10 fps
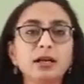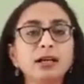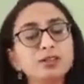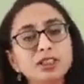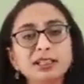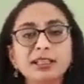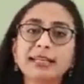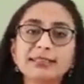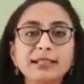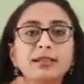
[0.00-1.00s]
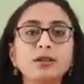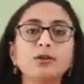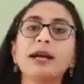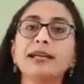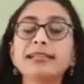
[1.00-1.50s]
To certain extent,
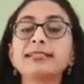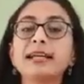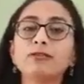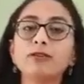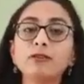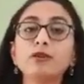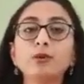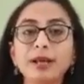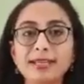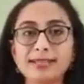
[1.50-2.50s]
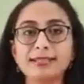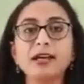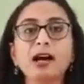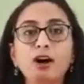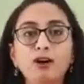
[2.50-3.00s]
at least after few
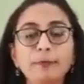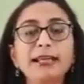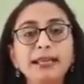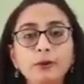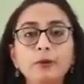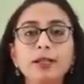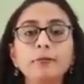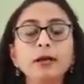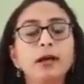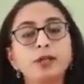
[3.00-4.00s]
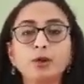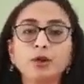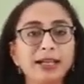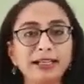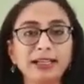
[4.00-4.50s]
days of mingling with them, you
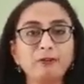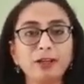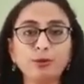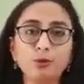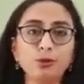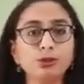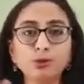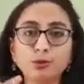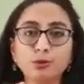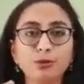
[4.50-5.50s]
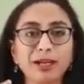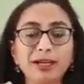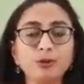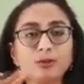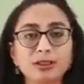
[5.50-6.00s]
can identify who is who,
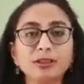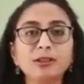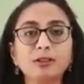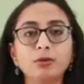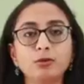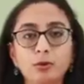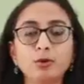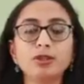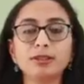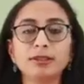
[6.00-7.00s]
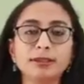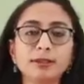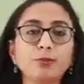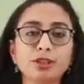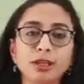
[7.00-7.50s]
right? Who is
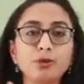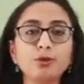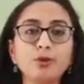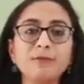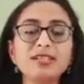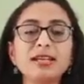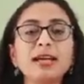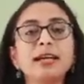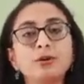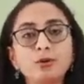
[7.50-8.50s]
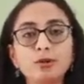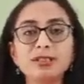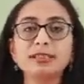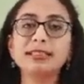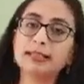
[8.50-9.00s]
suppose there are two names, who
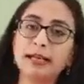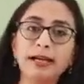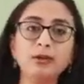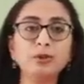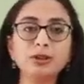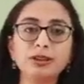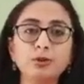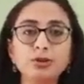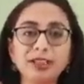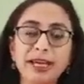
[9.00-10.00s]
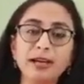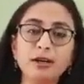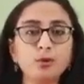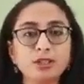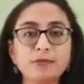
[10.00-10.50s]
is this and who is
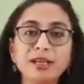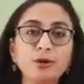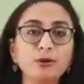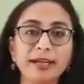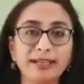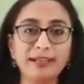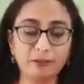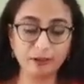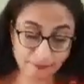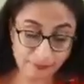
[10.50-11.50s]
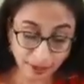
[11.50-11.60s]
A, who is B, you can identify.